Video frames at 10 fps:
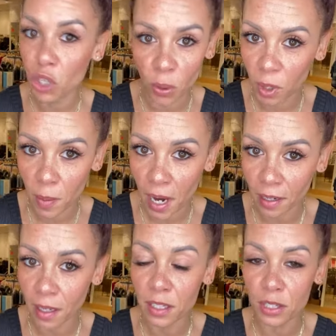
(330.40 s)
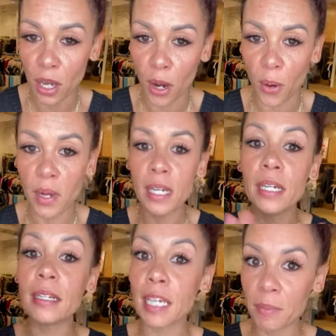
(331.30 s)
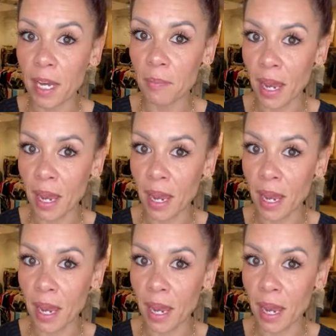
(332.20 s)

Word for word: don't worry about it. So keep that in